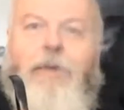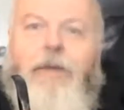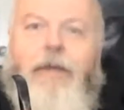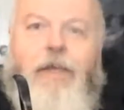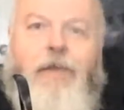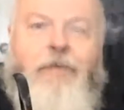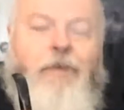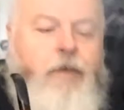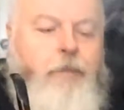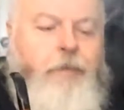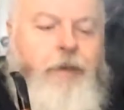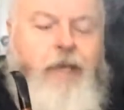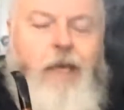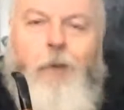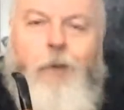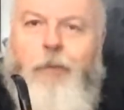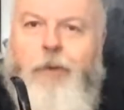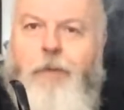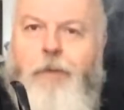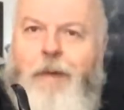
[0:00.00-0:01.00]
You'll have heard me
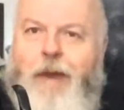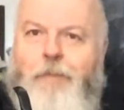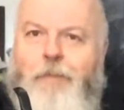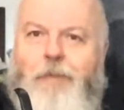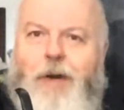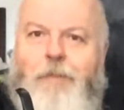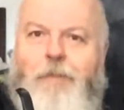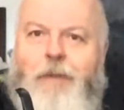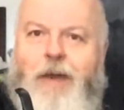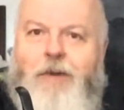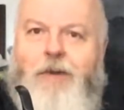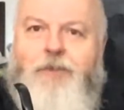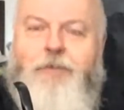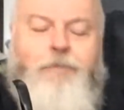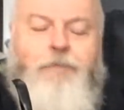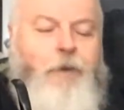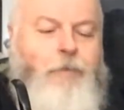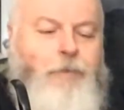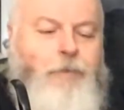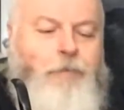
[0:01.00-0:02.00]
go on about my
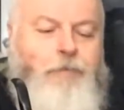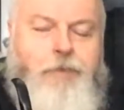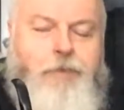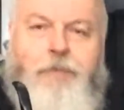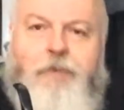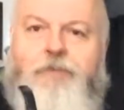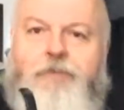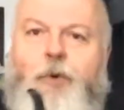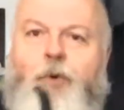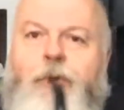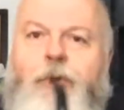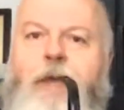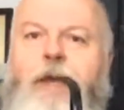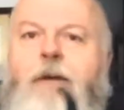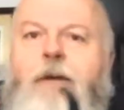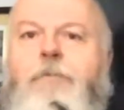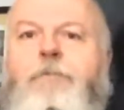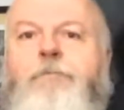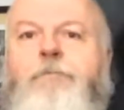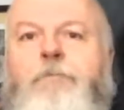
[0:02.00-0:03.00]
mouth problems before
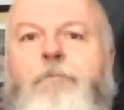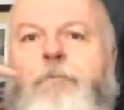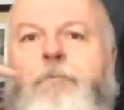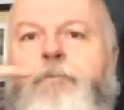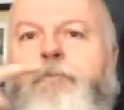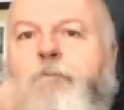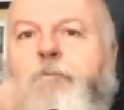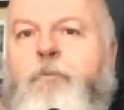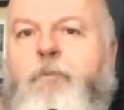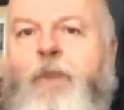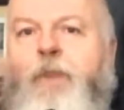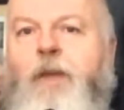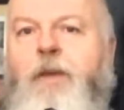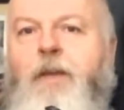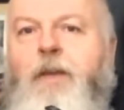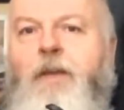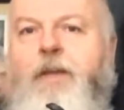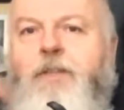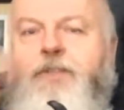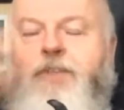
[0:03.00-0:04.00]
now.
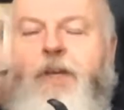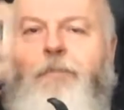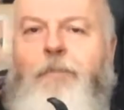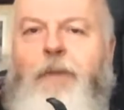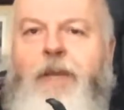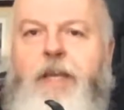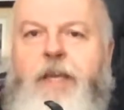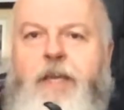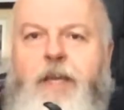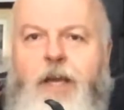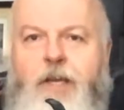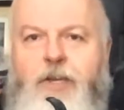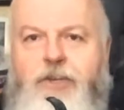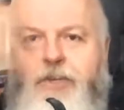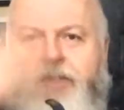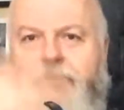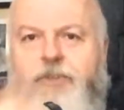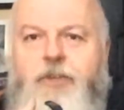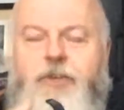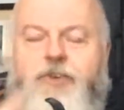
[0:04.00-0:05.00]
Take
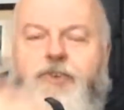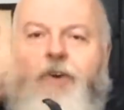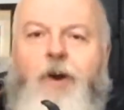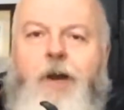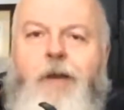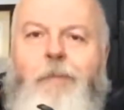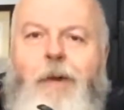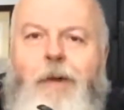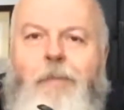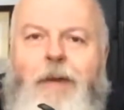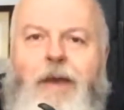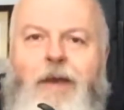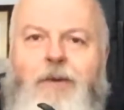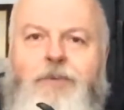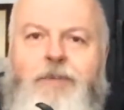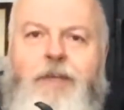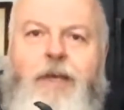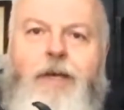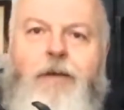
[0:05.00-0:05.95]
medications that dry my mouth